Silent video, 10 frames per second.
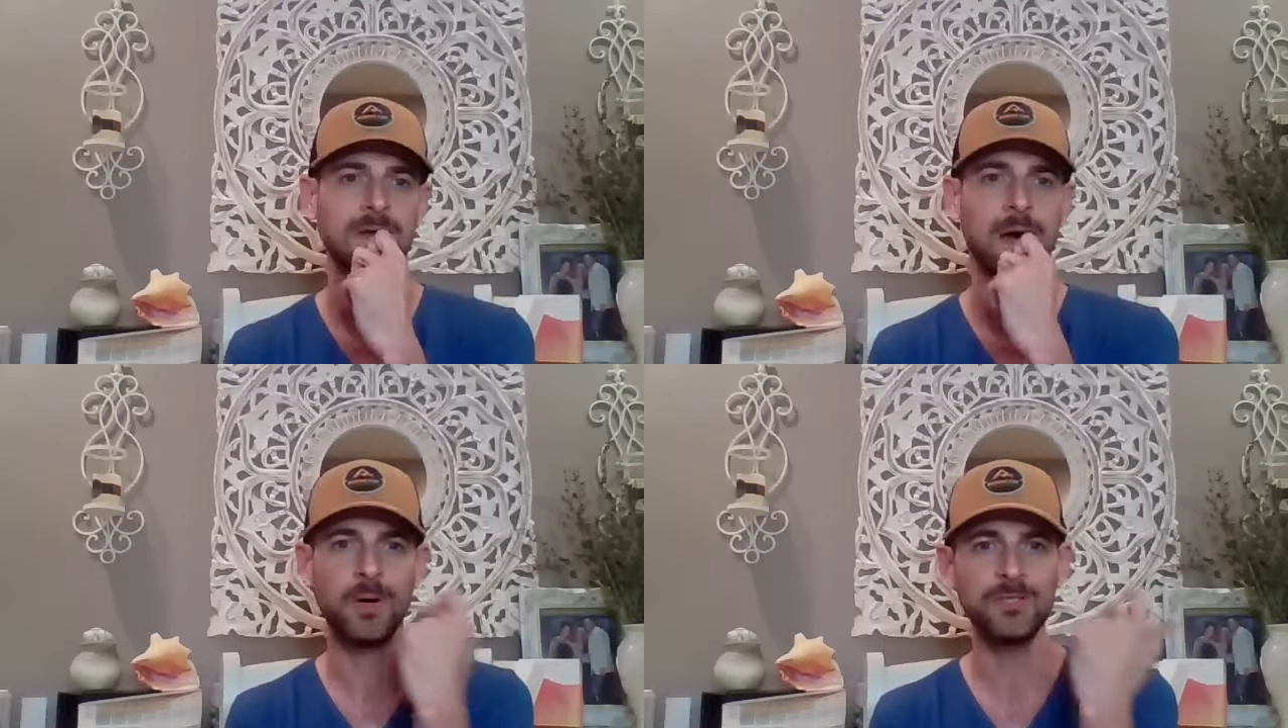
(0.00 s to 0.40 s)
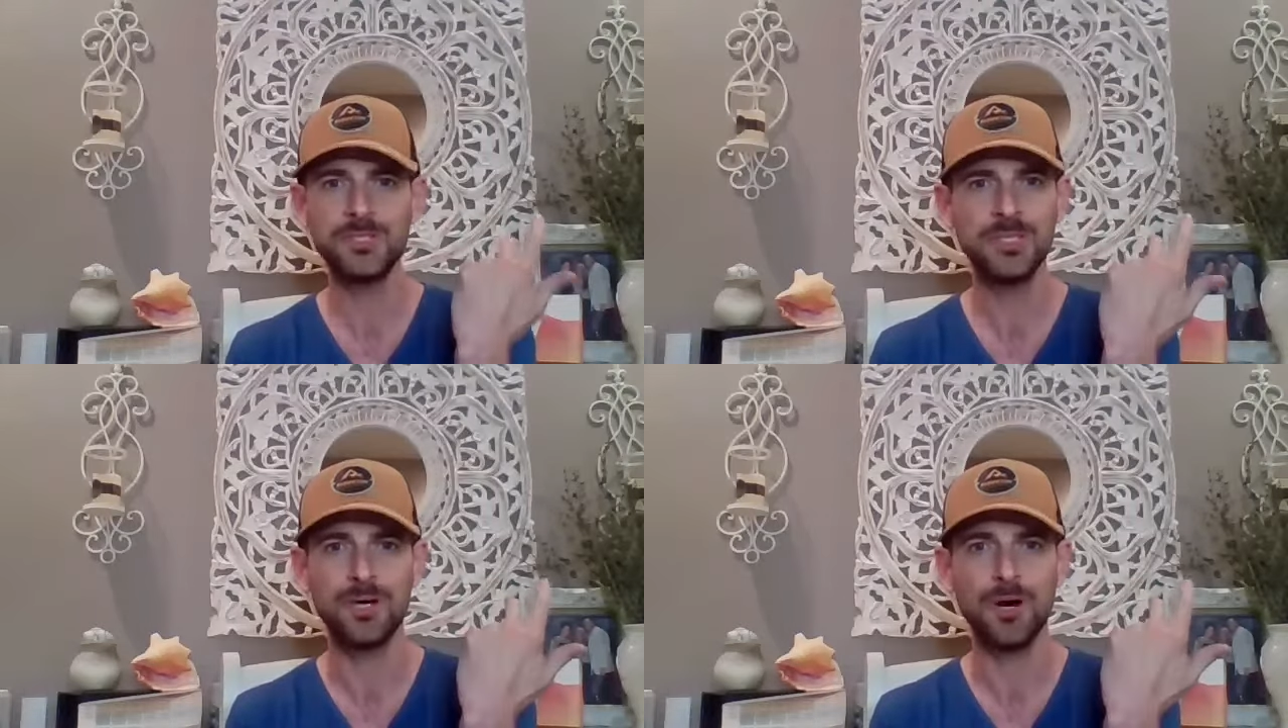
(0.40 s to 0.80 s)
I want
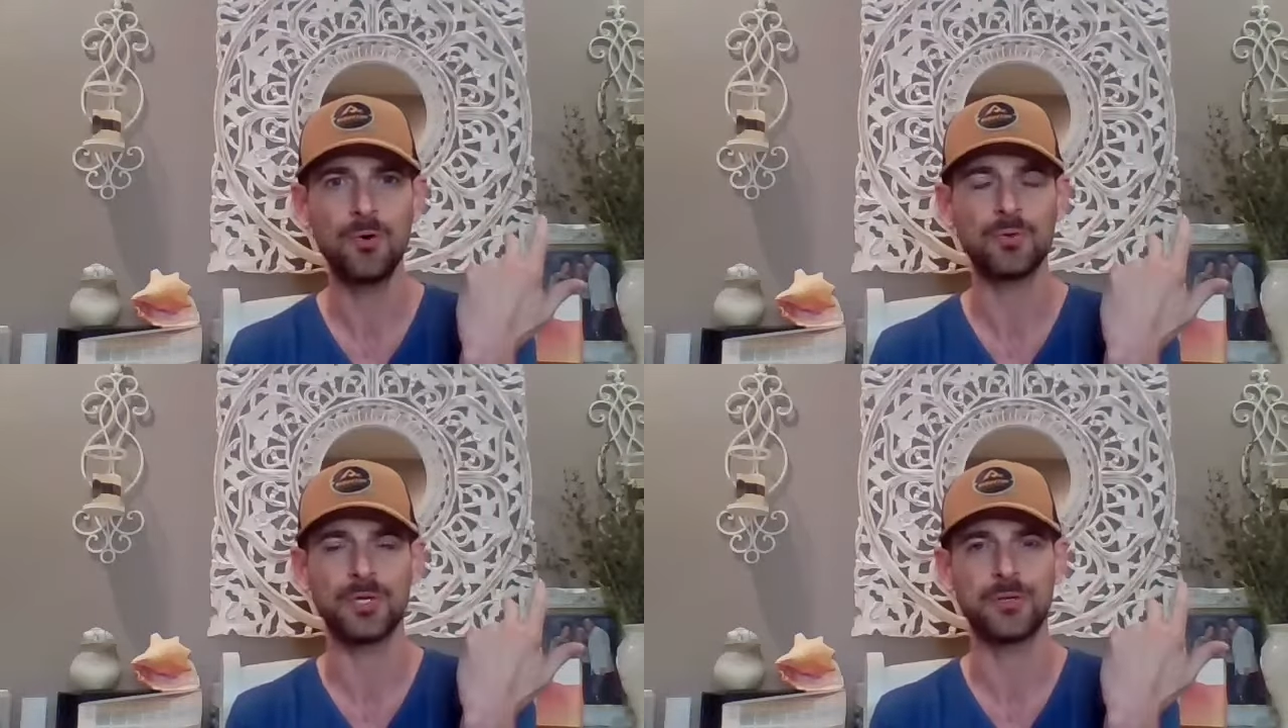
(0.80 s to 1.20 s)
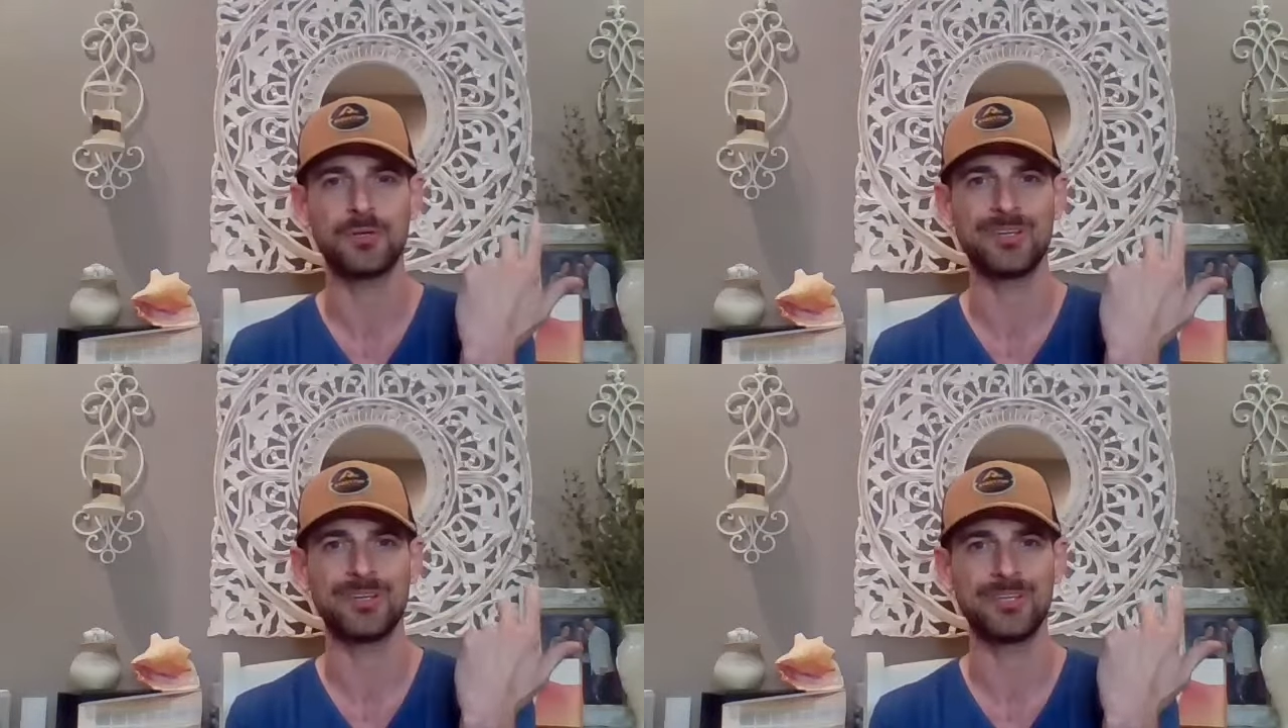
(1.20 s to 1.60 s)
you to know your
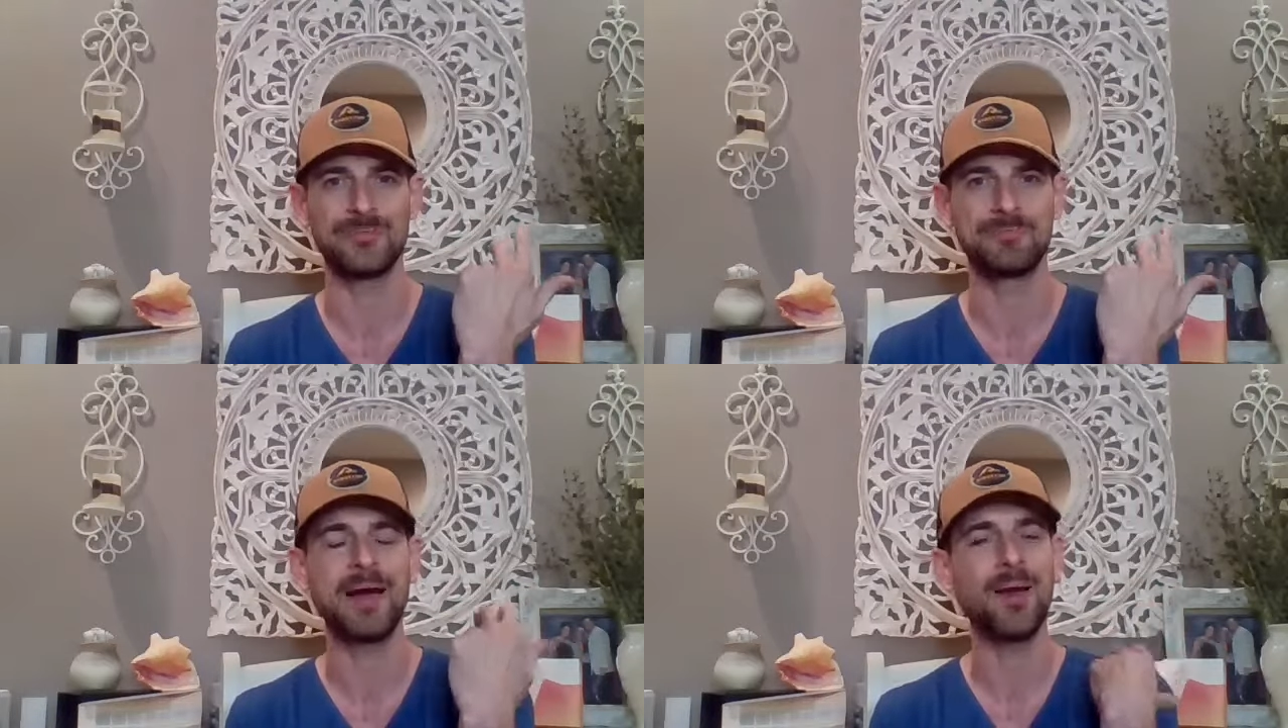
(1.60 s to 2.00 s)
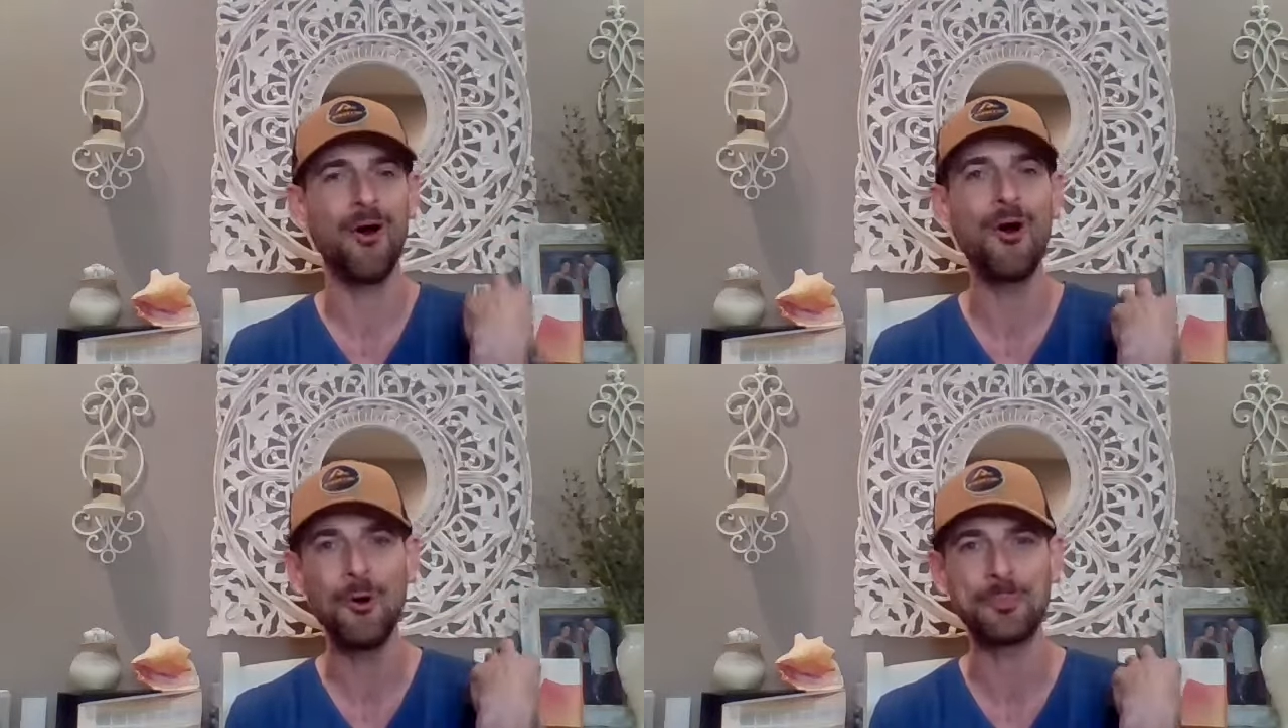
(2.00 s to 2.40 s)
my
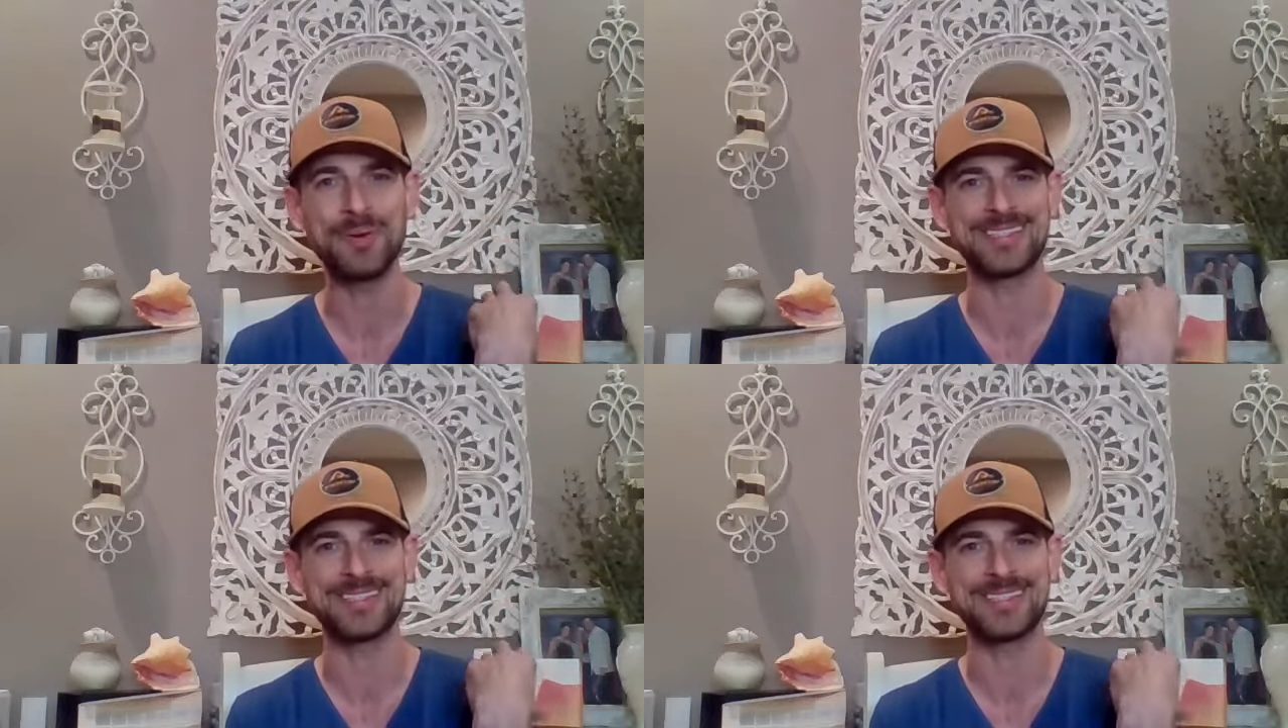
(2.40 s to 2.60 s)
hope